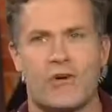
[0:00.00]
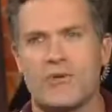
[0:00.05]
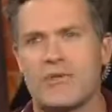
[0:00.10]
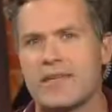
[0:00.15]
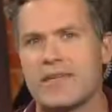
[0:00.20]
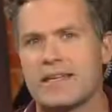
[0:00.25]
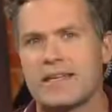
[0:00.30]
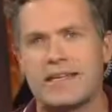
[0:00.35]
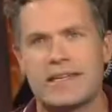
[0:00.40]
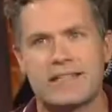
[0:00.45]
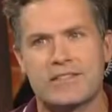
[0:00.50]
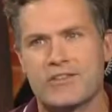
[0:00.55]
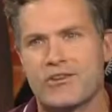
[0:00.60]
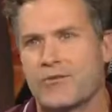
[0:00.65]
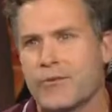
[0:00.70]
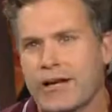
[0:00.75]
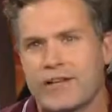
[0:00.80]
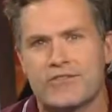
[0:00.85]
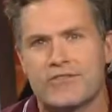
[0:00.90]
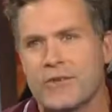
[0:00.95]
that he has a
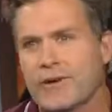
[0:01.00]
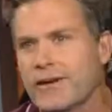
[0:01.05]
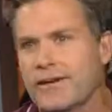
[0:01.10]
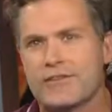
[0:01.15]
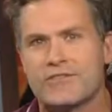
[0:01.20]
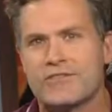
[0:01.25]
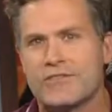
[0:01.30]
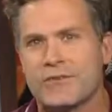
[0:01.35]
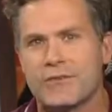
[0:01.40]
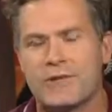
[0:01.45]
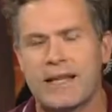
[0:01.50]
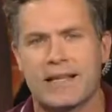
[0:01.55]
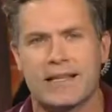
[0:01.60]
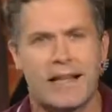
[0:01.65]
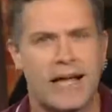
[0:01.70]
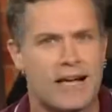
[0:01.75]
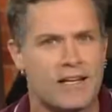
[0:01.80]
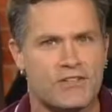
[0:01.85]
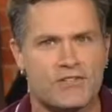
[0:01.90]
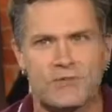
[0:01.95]
quick trigger, too. Like,
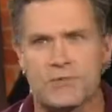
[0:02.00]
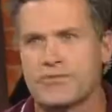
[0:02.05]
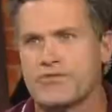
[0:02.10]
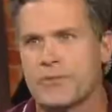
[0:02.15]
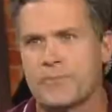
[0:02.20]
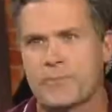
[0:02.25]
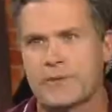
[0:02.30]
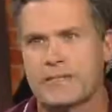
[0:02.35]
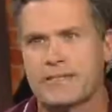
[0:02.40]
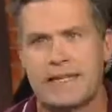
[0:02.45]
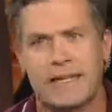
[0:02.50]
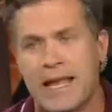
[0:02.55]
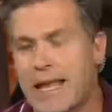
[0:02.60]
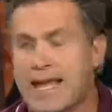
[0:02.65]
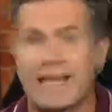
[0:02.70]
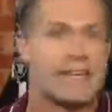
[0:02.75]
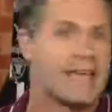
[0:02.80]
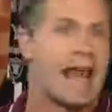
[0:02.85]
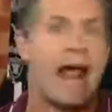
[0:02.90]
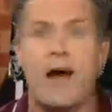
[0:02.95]
last year with Trubisky,
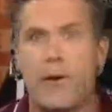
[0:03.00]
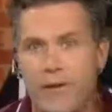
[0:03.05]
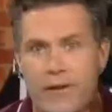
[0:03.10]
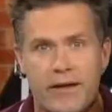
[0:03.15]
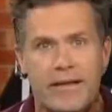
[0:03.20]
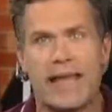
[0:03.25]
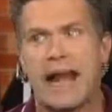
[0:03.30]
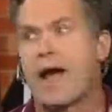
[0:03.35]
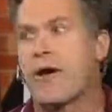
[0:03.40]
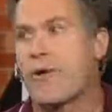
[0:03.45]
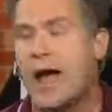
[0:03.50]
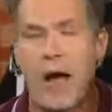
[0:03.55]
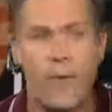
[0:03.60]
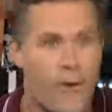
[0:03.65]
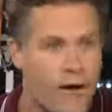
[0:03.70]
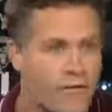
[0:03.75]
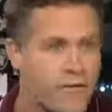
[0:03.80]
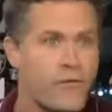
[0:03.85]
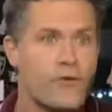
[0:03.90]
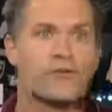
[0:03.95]
get out. I
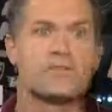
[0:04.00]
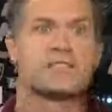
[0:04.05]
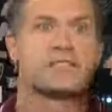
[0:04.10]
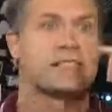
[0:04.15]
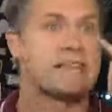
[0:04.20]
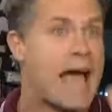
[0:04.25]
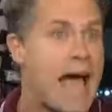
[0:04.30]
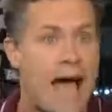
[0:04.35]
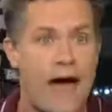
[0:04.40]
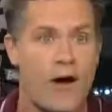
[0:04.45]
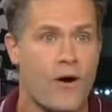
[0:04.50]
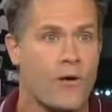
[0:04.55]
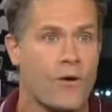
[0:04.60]
want Foles now.